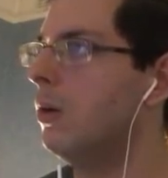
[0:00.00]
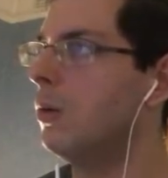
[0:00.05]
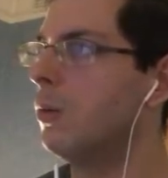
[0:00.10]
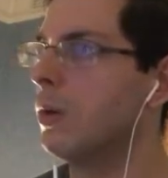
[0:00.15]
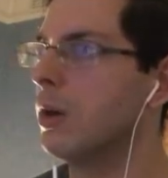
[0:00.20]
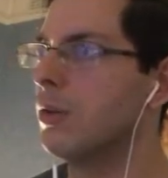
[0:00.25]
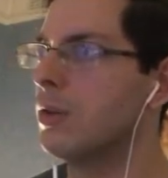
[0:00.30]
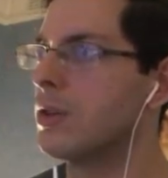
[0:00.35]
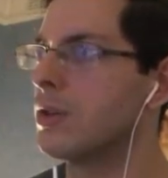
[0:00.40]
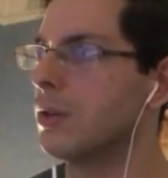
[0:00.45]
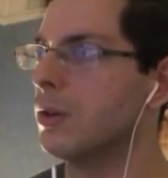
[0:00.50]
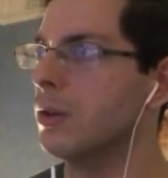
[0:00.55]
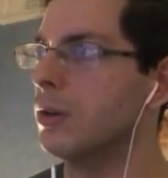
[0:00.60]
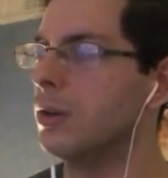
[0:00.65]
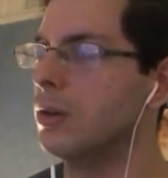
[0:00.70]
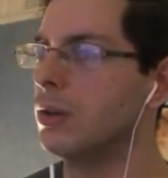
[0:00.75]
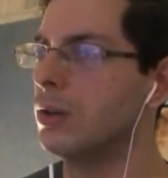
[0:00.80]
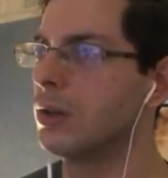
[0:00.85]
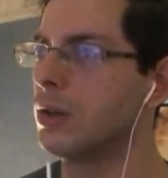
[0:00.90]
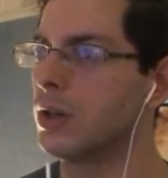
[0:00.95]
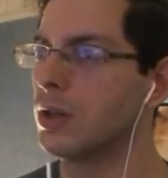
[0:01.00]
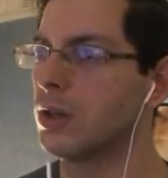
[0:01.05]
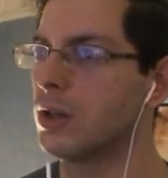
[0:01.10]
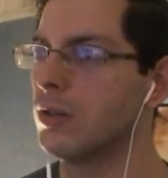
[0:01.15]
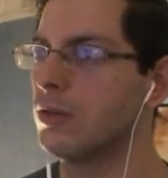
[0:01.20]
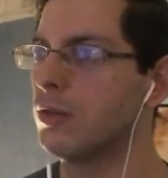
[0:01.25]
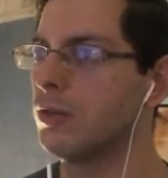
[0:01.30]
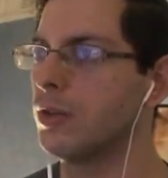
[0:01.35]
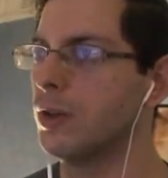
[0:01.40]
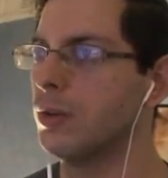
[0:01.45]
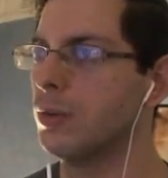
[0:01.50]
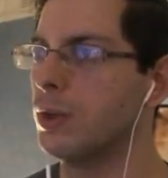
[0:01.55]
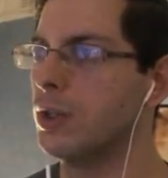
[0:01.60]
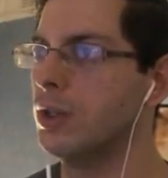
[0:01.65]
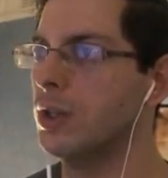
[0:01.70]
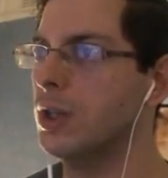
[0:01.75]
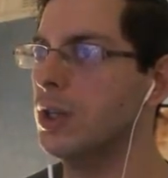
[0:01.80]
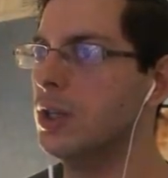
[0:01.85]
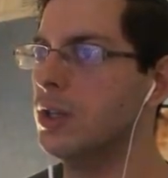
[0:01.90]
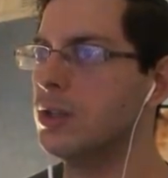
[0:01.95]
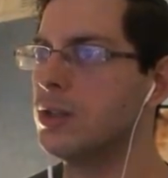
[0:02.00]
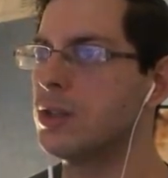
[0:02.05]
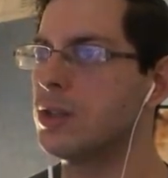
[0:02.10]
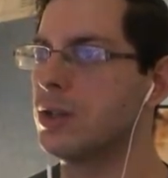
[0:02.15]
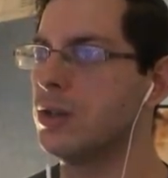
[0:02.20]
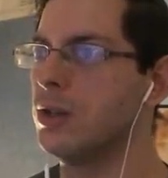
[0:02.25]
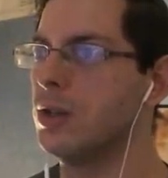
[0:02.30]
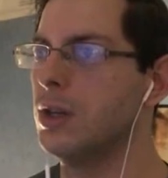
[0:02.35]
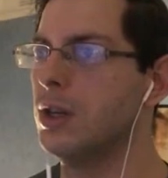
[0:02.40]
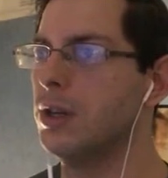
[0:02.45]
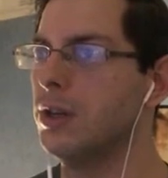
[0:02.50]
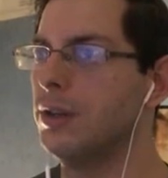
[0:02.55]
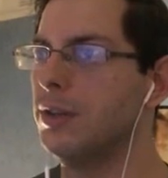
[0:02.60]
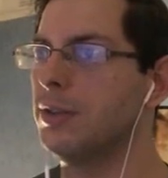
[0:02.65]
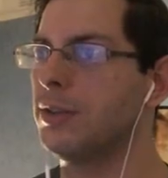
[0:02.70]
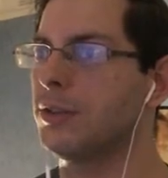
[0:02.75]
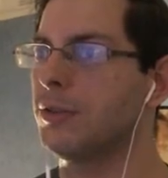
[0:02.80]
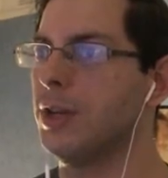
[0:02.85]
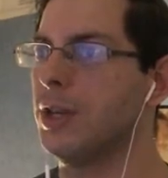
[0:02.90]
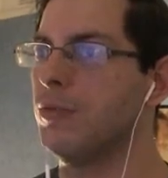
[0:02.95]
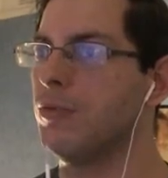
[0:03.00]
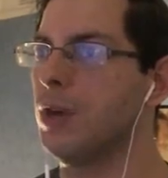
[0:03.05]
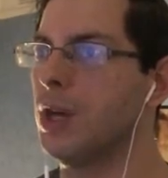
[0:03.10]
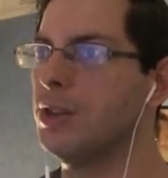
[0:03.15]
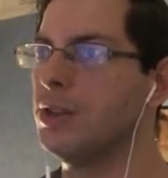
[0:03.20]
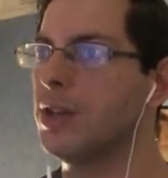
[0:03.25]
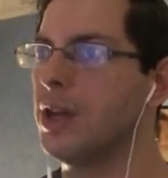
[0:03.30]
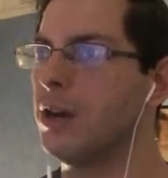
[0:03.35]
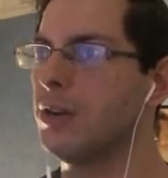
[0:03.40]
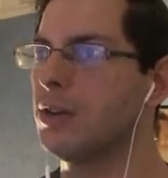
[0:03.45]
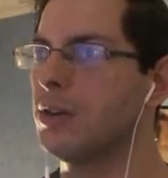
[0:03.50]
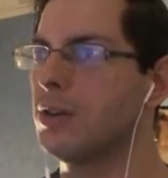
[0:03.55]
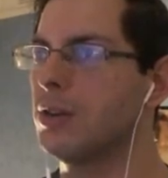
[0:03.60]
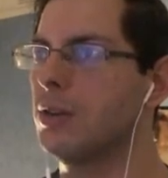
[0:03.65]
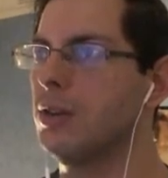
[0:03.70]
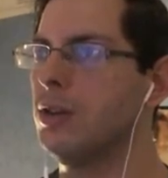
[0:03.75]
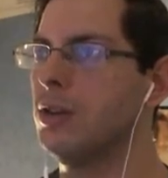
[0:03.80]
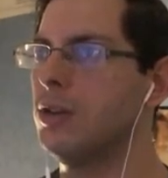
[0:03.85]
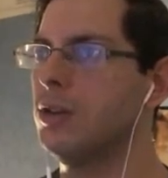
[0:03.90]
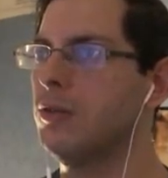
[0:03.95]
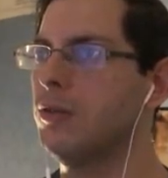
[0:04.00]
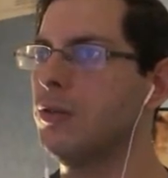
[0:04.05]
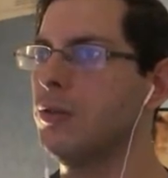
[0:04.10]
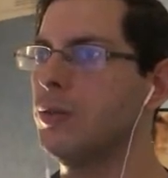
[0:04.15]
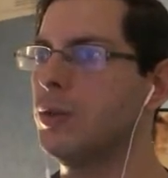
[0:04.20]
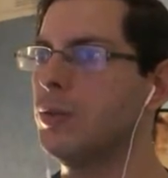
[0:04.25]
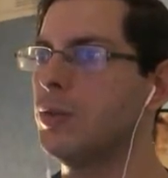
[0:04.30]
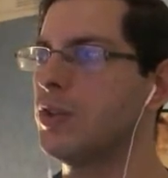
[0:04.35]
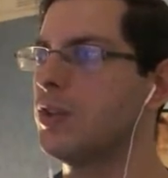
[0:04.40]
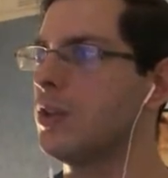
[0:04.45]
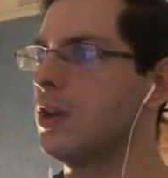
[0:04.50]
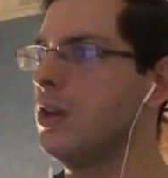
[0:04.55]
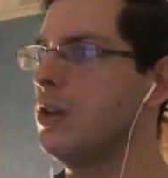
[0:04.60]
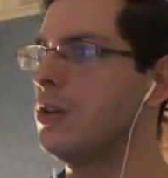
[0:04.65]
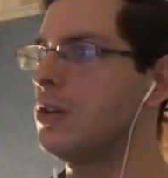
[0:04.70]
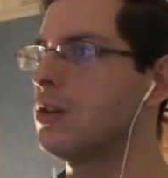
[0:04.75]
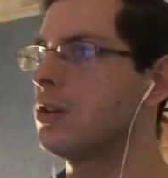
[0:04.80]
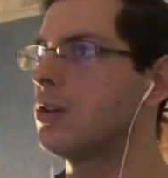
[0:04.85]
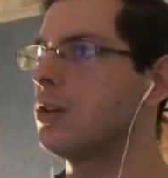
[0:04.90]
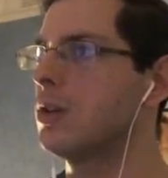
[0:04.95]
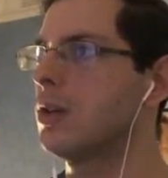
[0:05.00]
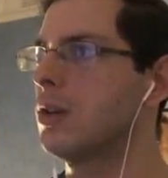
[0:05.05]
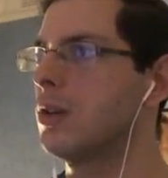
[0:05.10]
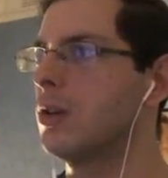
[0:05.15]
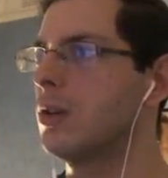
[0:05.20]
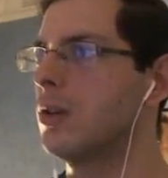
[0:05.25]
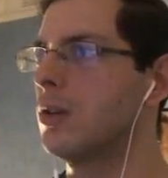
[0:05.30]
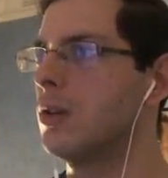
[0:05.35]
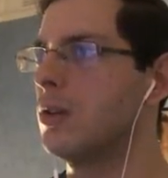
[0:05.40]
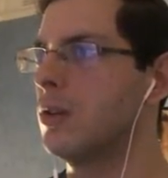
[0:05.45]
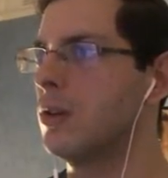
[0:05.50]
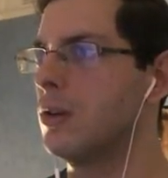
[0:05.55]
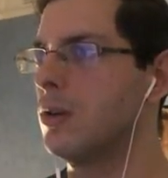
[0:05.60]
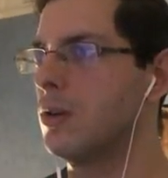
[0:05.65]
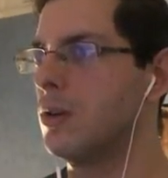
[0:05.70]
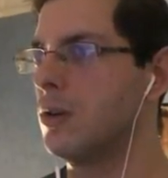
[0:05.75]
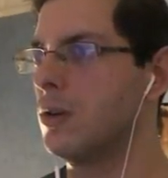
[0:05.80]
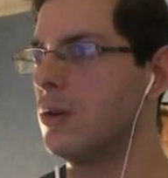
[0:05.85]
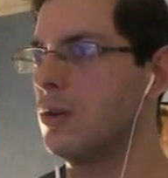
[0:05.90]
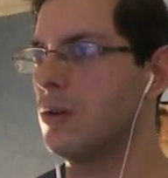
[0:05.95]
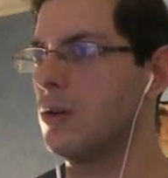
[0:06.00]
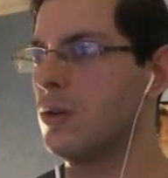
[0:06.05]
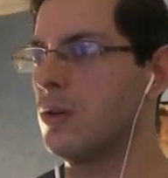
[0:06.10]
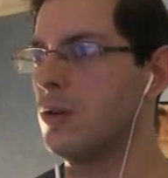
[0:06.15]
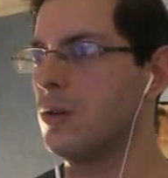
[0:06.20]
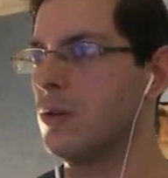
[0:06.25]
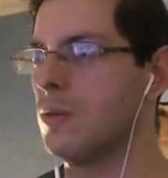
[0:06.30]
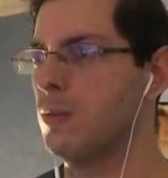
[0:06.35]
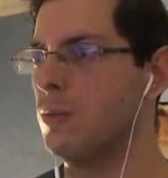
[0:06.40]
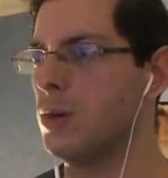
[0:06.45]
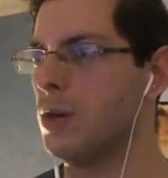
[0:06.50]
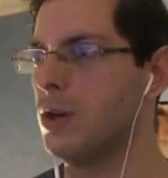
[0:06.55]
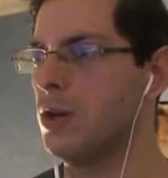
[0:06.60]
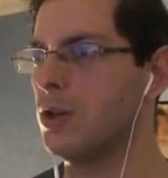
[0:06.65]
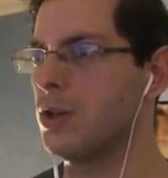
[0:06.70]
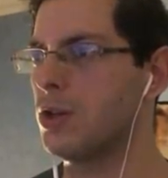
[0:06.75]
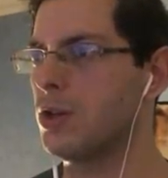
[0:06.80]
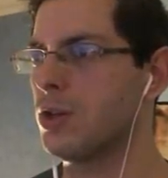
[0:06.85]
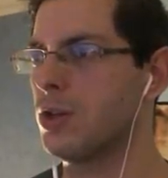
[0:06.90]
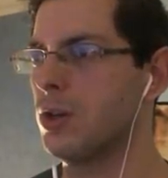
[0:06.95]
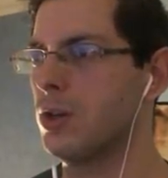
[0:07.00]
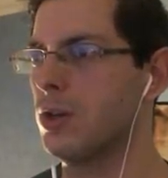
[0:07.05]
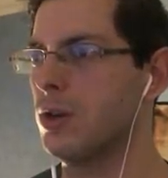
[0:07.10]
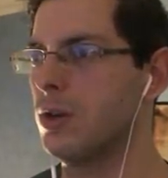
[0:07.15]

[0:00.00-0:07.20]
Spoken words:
Where is... Oh, okay. Give a few. One, two, three. Run, Gareth. Learn from your mistakes. Bosh.